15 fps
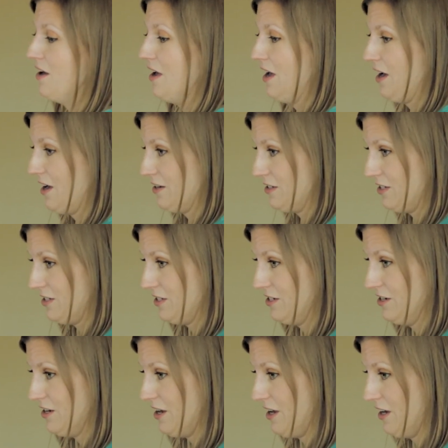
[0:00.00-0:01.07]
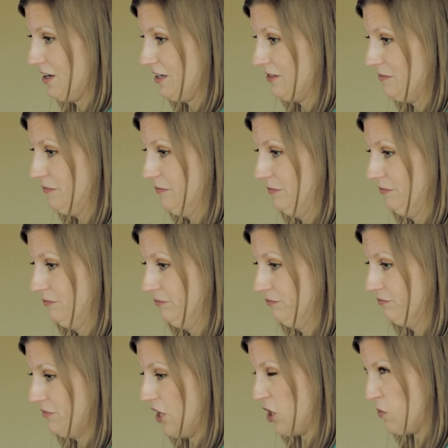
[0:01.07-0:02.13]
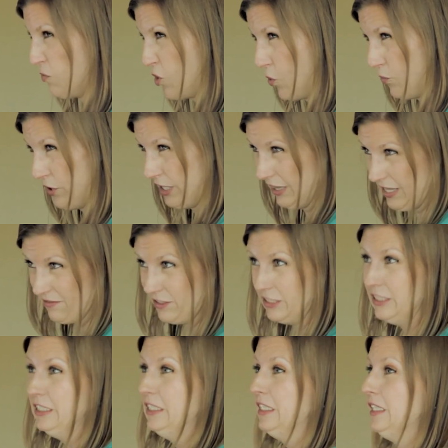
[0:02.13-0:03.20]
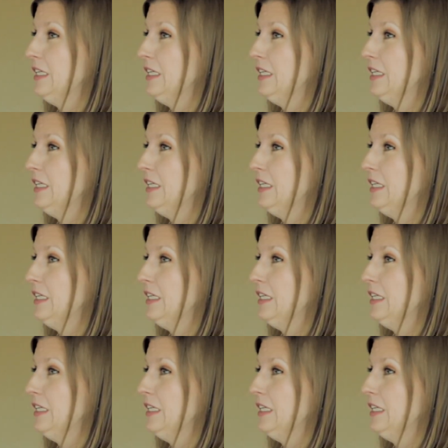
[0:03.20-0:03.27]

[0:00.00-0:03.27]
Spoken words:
at an appropriate level,